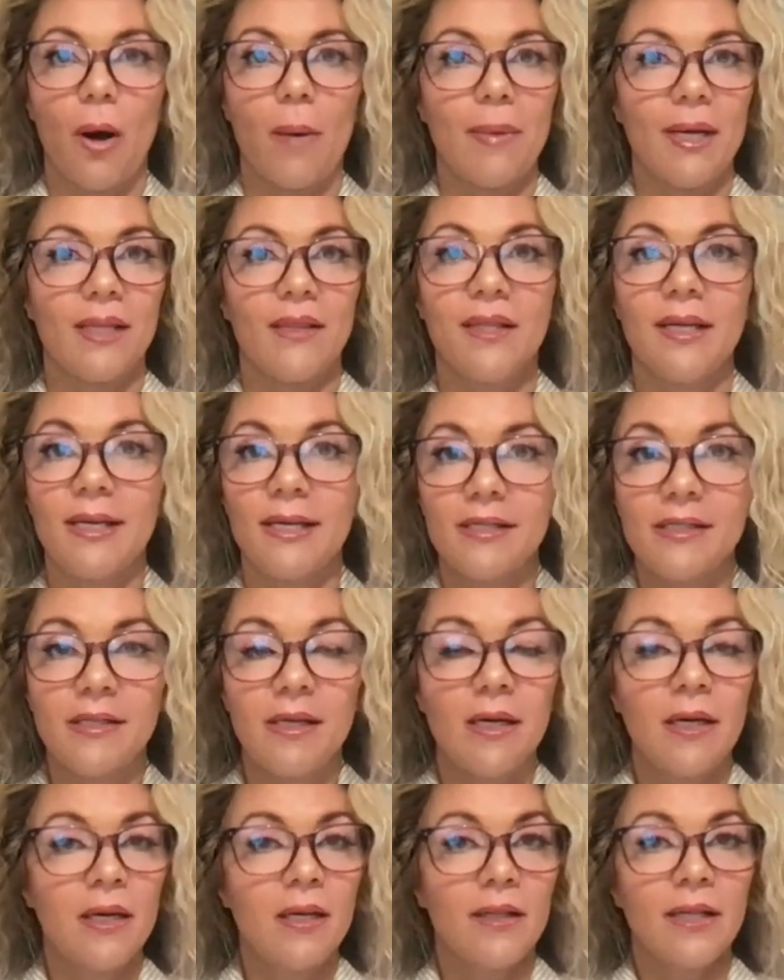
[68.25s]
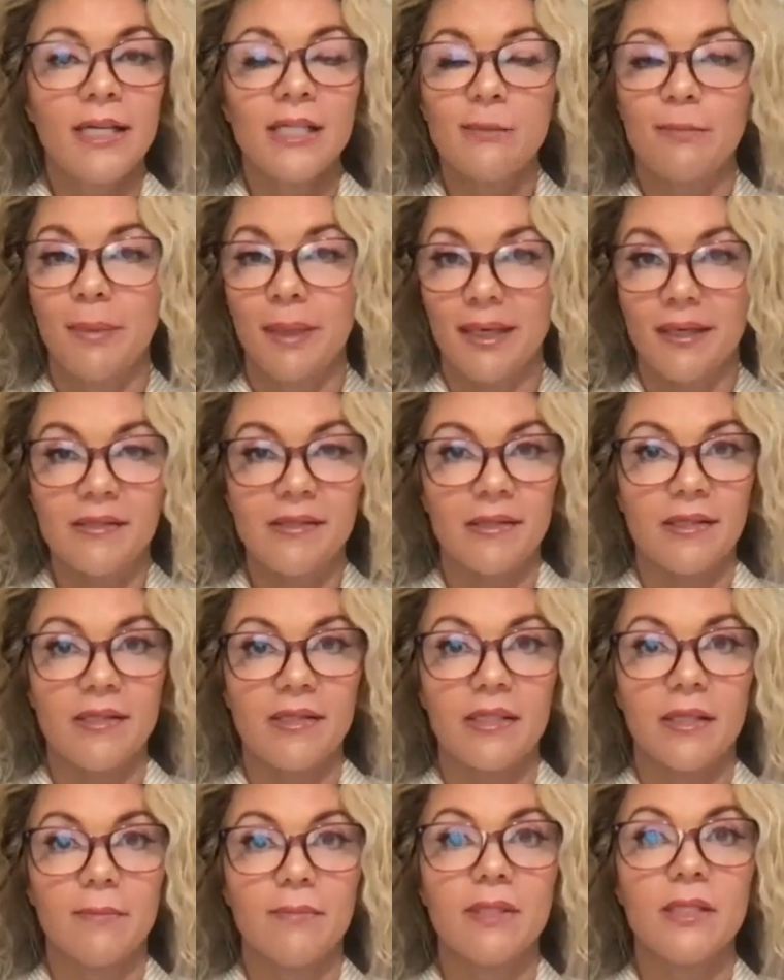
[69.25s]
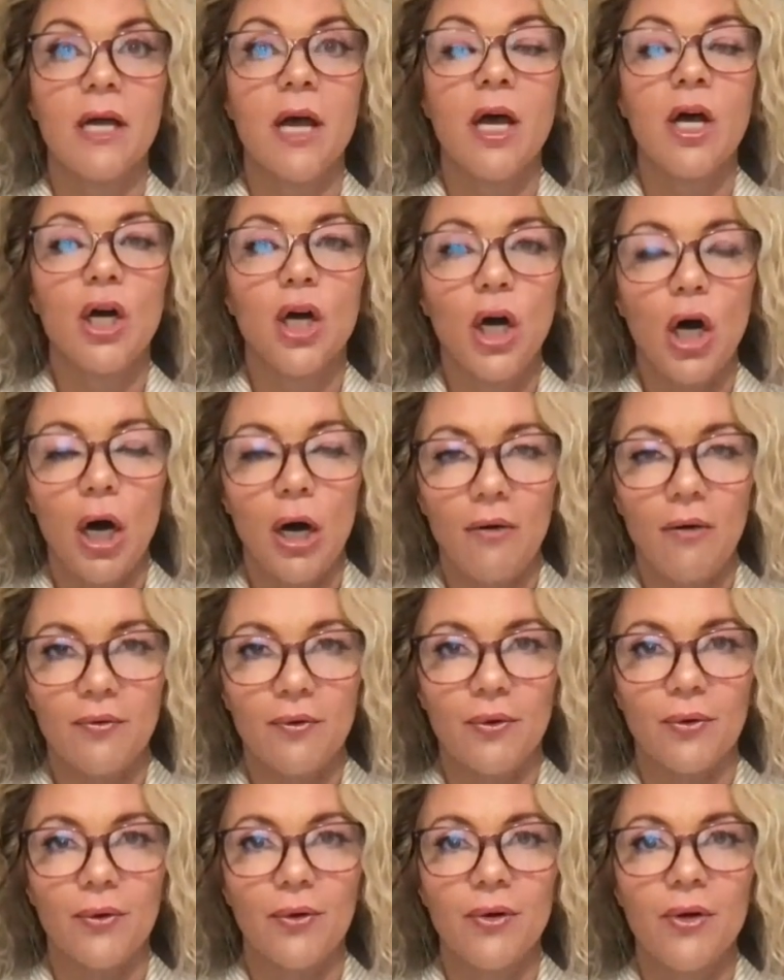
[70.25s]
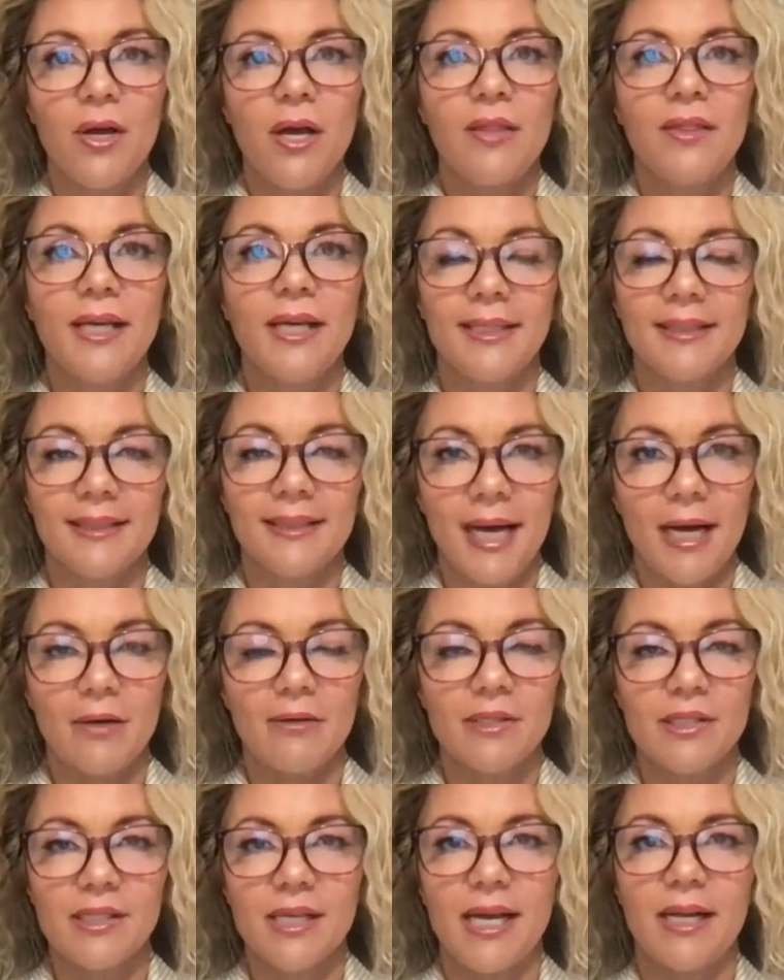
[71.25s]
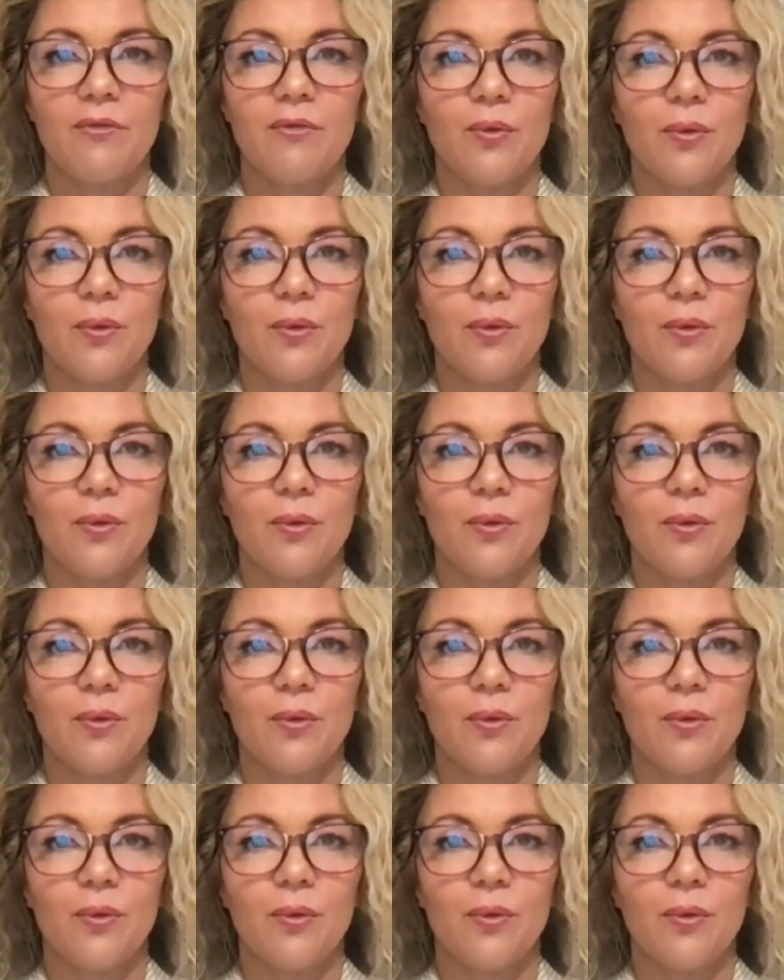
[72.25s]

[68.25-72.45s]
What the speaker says: I mean, these big systems cover the entire state of